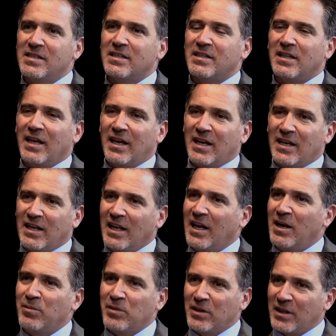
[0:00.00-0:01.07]
They can
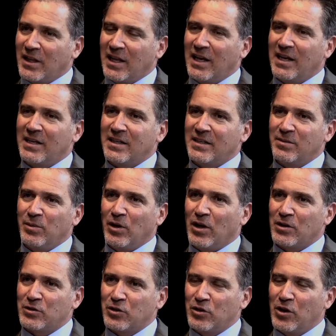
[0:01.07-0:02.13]
claim that the land
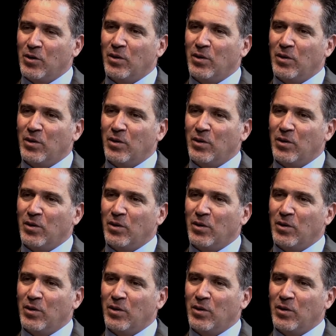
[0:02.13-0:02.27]
belongs to no